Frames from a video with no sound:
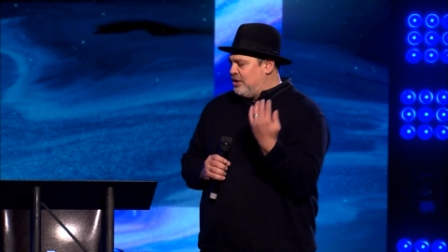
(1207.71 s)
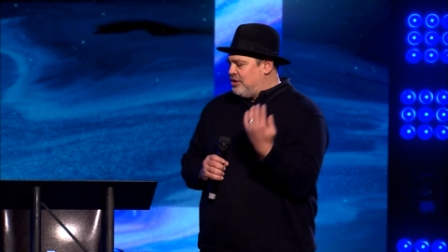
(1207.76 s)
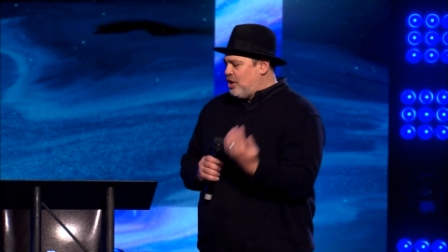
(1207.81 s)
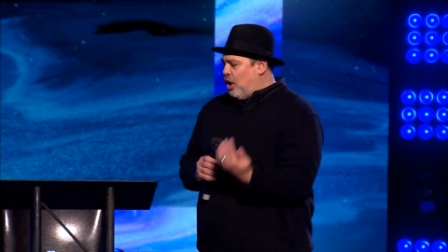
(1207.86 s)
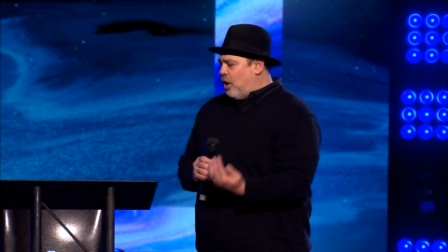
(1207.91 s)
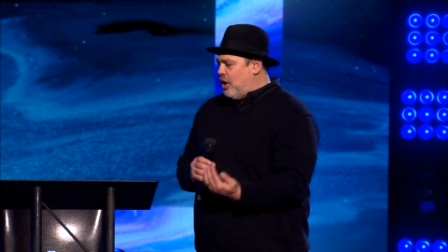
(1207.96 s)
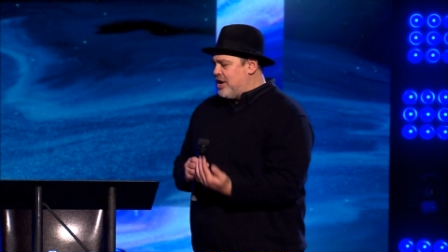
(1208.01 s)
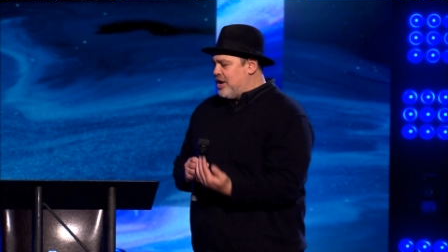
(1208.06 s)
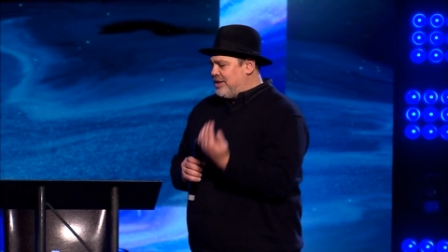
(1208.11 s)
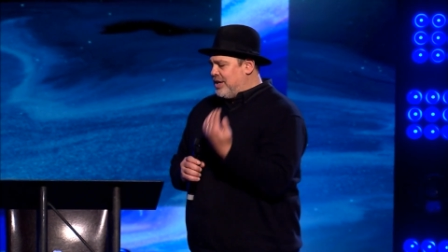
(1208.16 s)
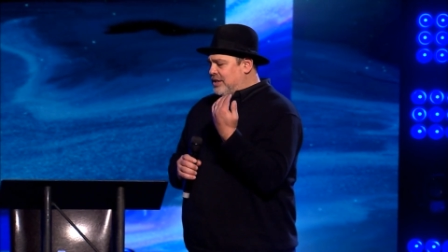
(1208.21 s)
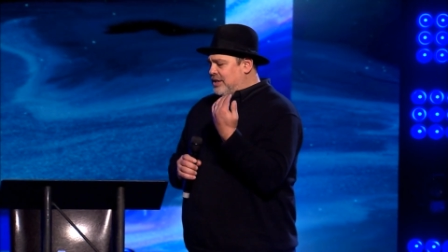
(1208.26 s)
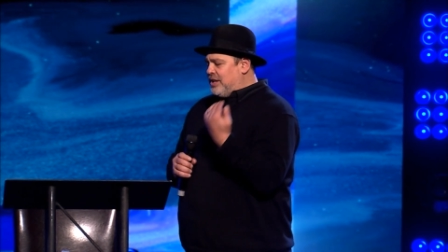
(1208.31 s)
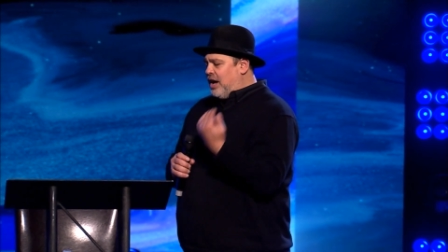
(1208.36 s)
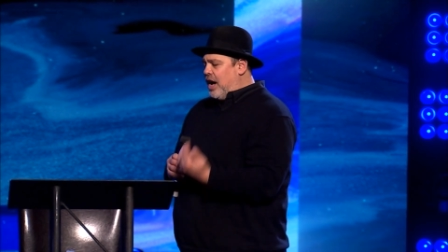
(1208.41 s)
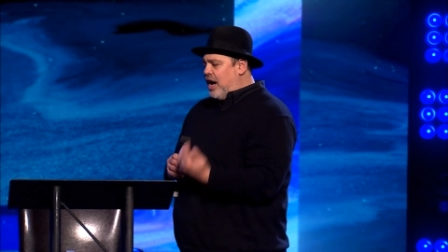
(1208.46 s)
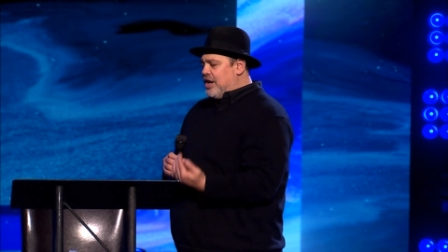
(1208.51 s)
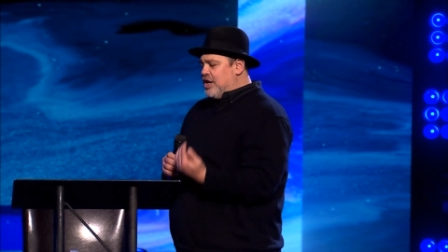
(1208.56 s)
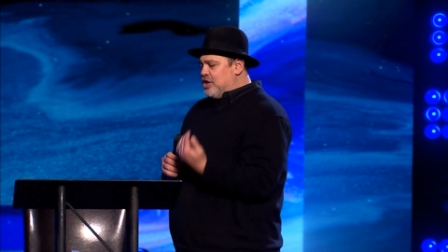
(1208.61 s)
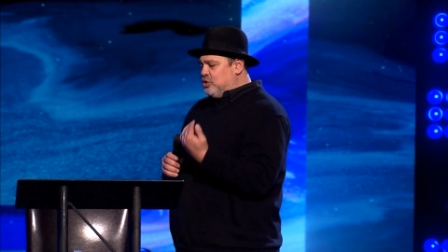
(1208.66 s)
authority that
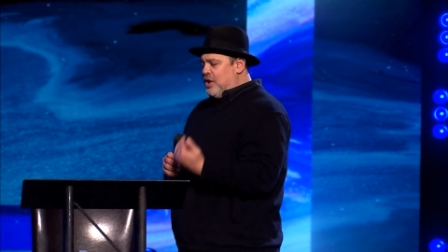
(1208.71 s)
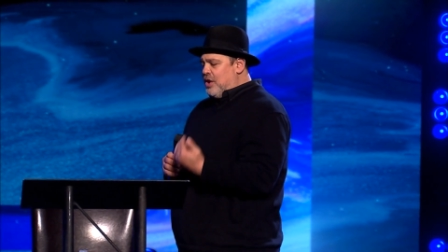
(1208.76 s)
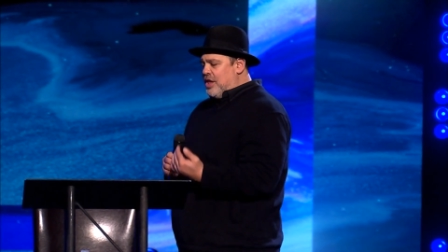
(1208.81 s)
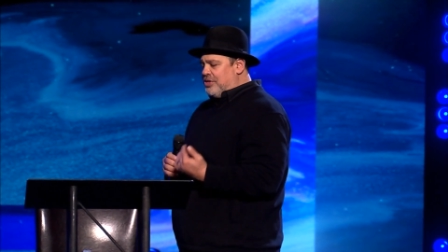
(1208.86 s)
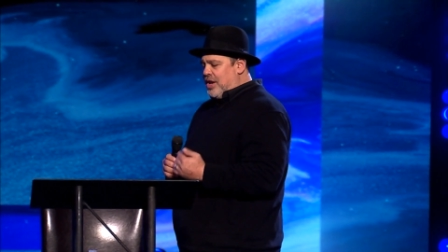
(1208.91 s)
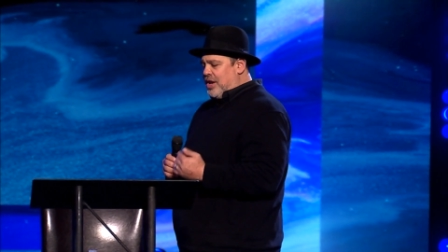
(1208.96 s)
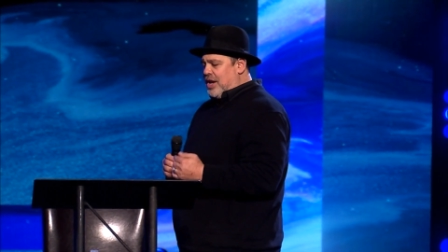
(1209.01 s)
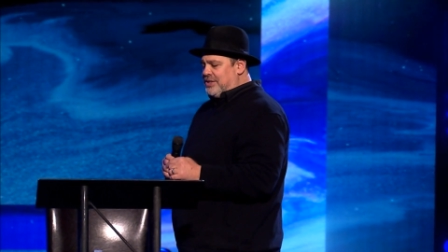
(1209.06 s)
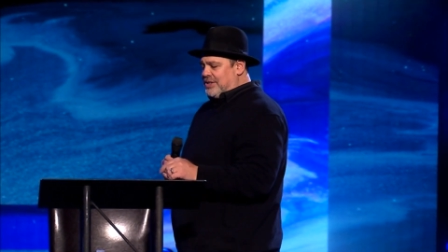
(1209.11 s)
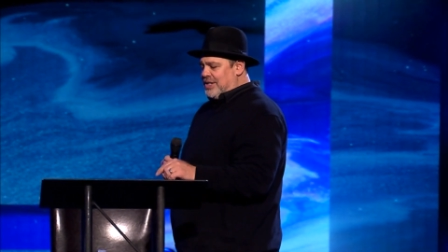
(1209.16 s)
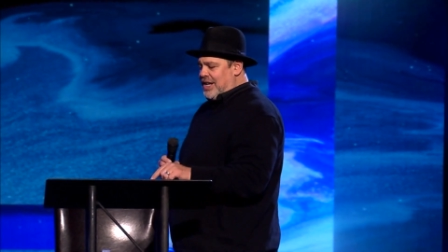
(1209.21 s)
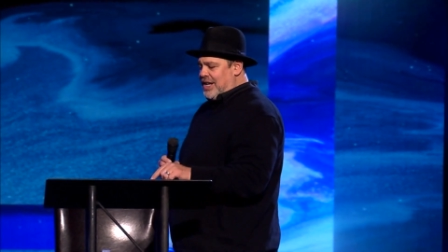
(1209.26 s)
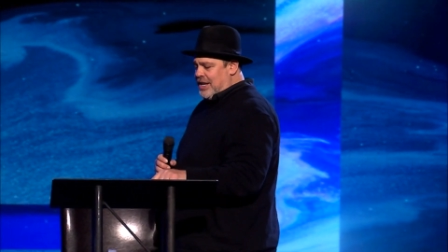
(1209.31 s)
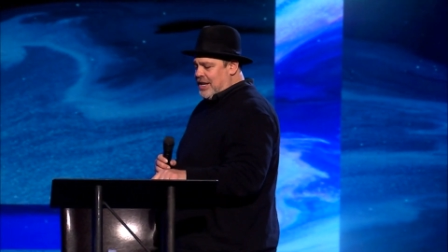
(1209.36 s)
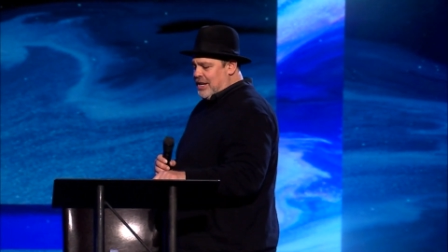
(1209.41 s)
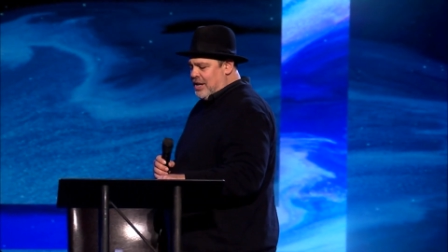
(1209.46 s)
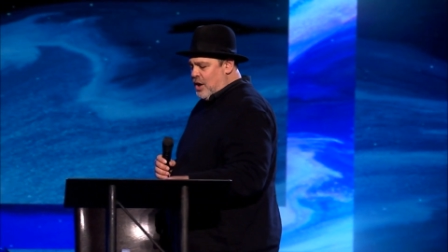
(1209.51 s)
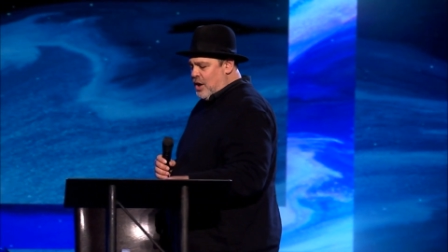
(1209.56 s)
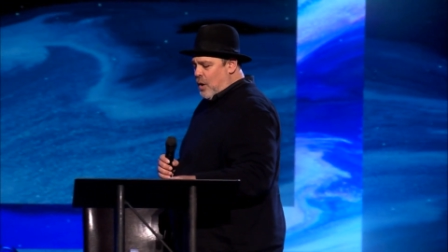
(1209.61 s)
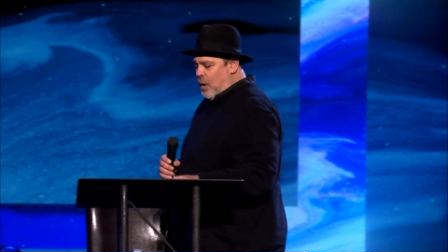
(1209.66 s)
God is with us
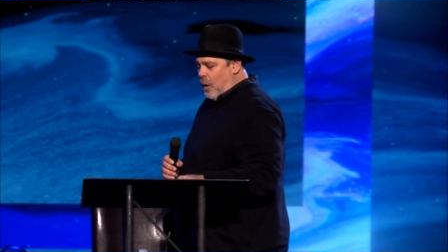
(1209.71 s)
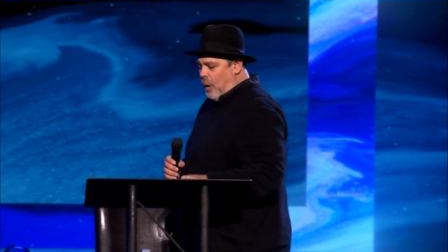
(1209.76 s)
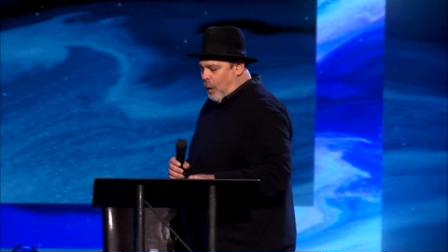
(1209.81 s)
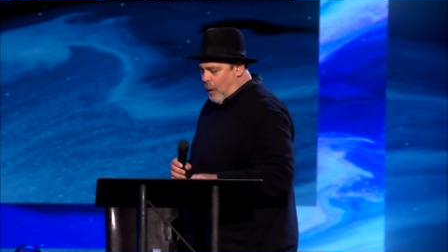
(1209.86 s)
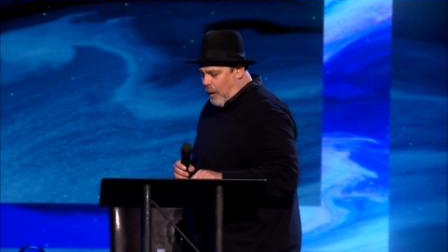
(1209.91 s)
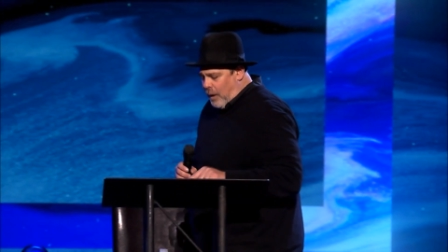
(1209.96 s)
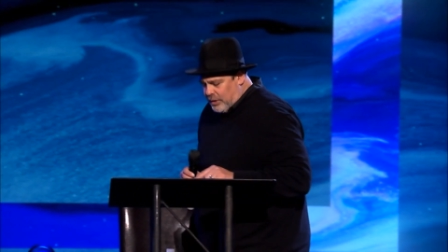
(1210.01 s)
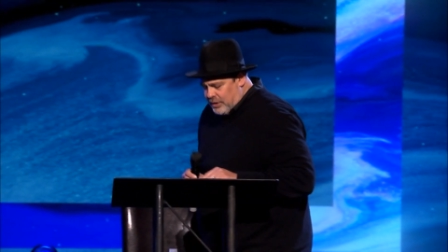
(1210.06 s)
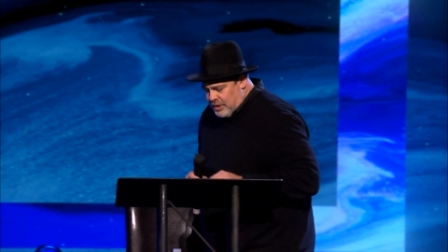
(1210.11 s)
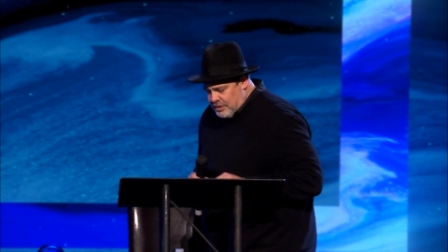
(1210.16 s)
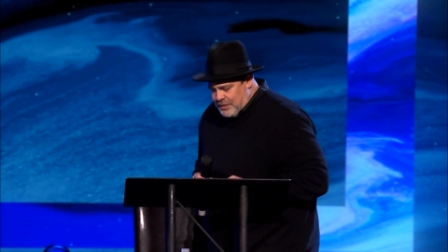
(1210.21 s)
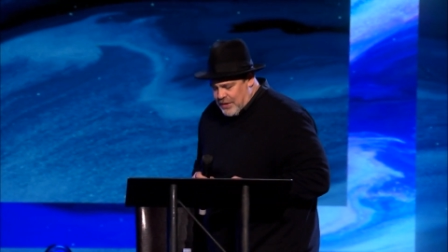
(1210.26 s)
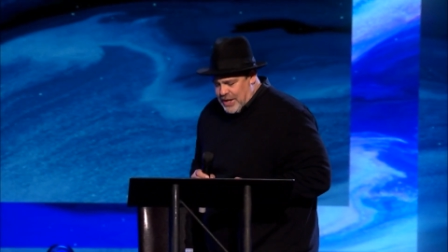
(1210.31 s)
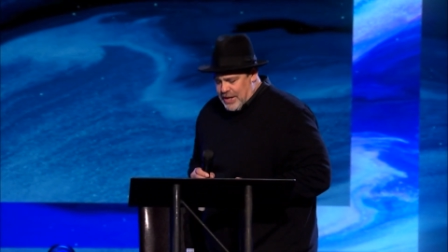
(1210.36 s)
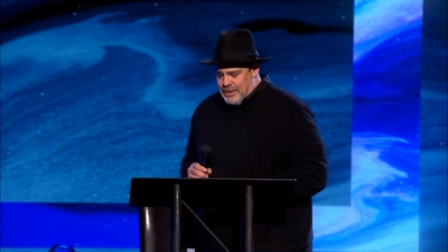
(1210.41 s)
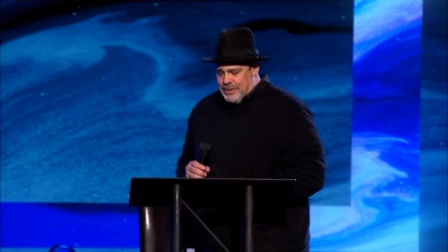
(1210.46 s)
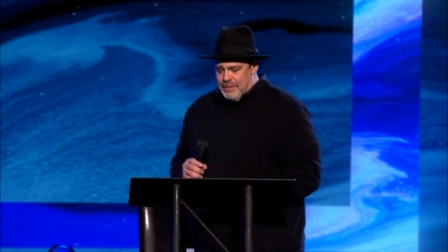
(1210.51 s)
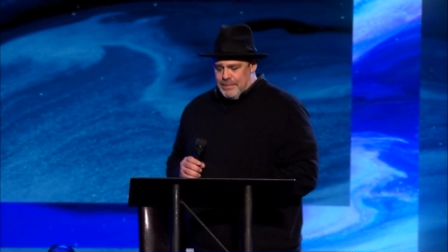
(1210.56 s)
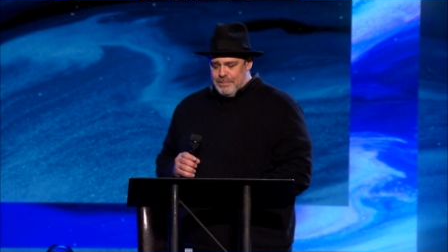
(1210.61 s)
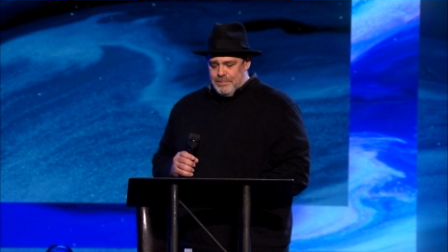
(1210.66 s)
in all of
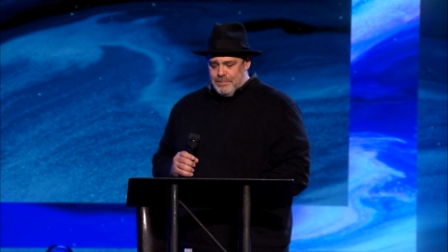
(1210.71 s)
it.